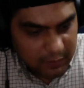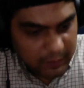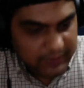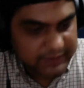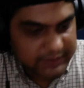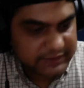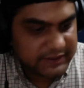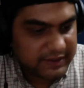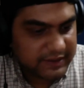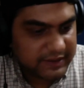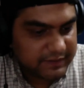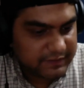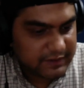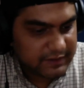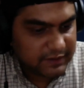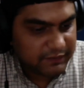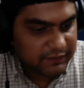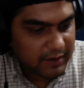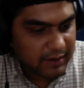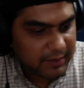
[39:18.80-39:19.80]
save the
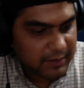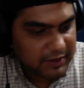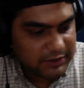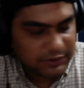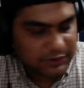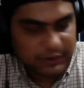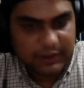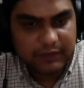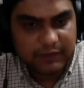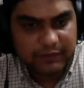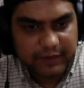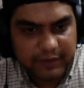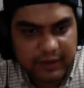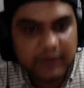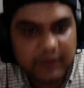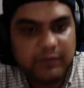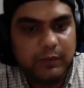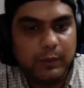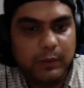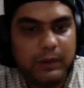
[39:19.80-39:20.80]
environment. So in a way
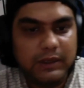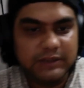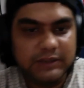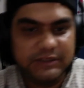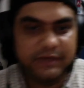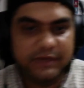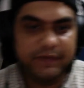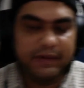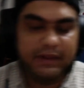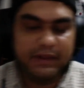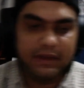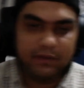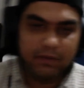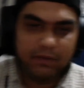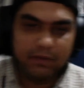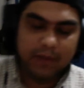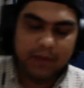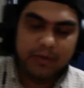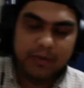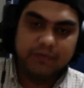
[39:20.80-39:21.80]
we are saving the
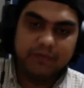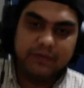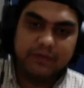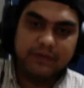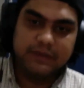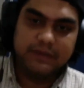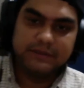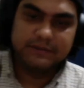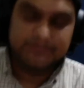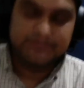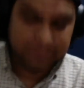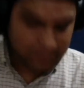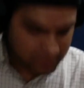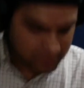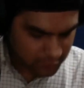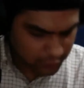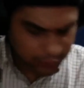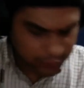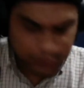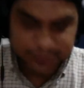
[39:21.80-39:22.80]
environment with this.
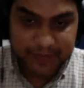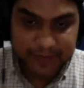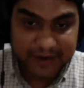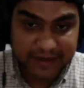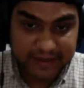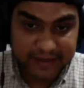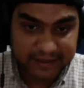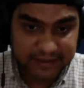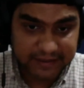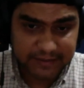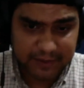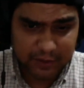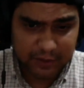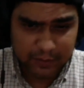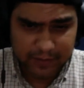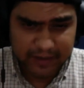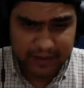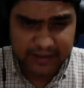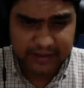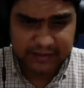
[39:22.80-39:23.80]
Don't use batteries, because
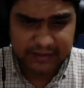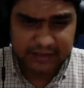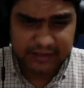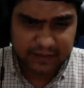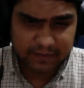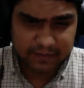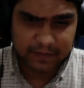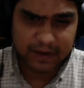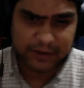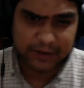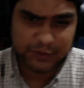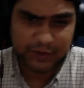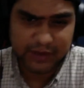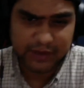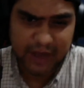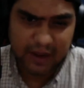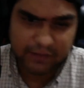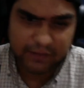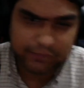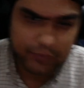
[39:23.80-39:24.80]
batteries are actually
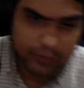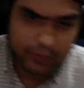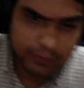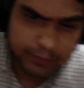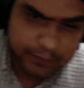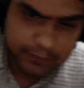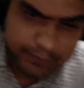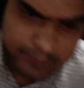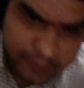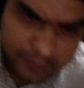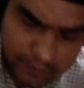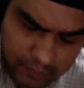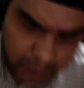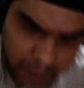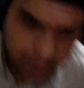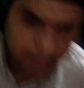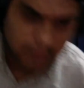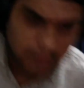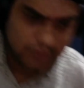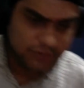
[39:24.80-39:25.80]
harmful.
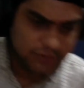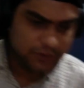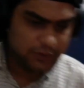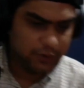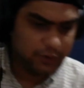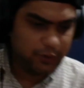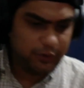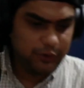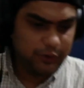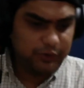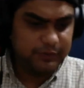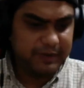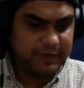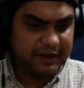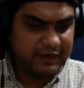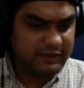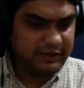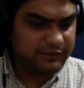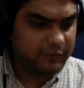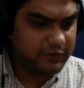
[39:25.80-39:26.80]
So don't use
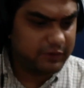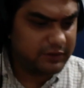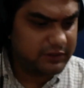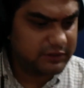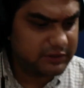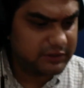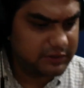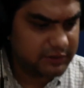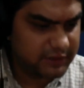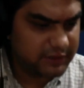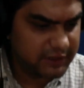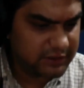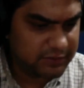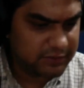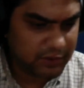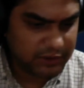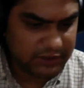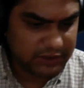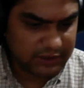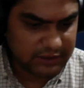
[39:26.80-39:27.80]
batteries for these
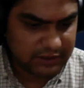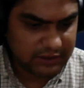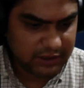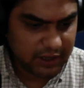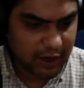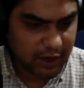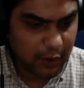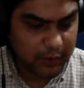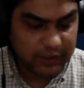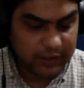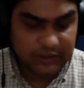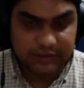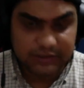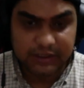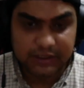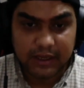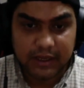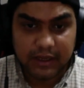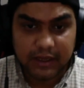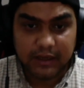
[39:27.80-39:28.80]
projects. Nowadays
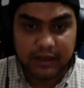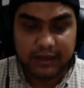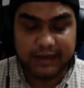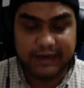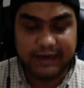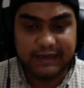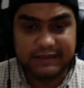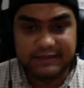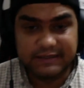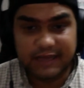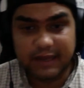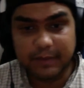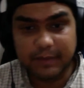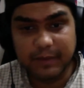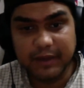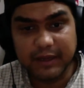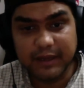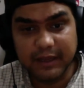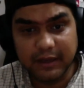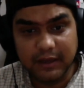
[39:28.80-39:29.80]
grids are
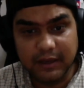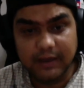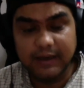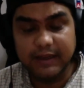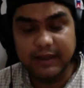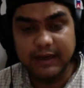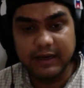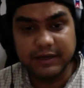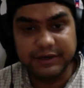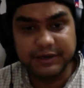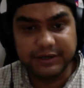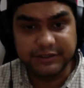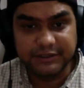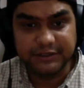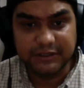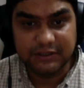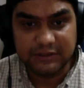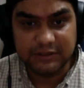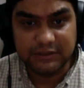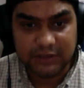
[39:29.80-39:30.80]
making clean
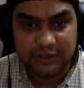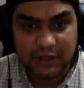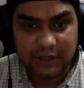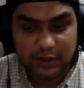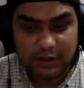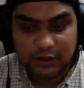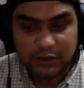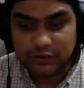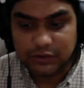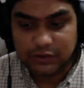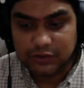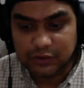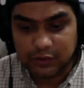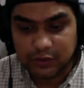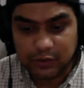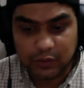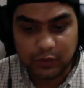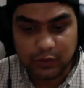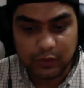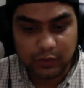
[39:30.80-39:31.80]
energies, so
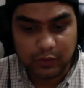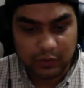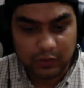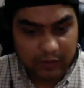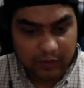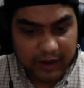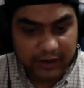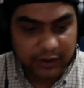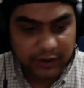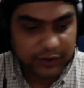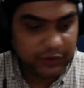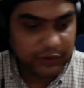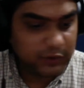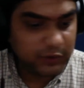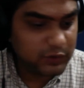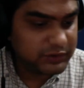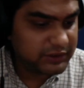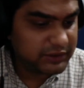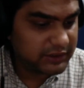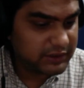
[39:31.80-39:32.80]
why not
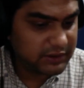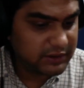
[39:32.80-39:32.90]
use it?